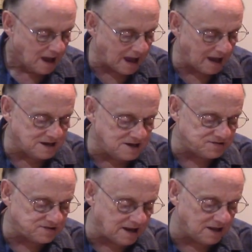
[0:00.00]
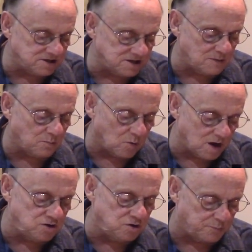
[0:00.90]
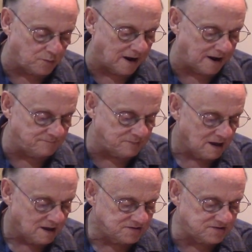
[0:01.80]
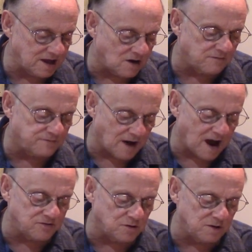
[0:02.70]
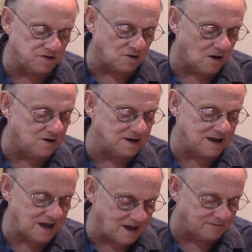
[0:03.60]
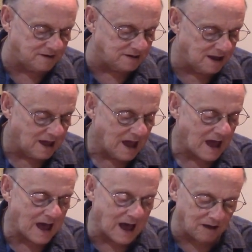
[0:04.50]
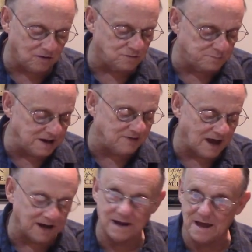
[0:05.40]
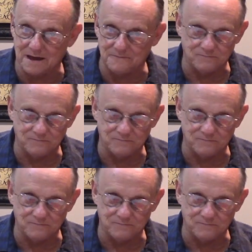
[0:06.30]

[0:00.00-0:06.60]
And he said unto them, When you pray, say, Our Father which art in heaven, hallowed be thy name.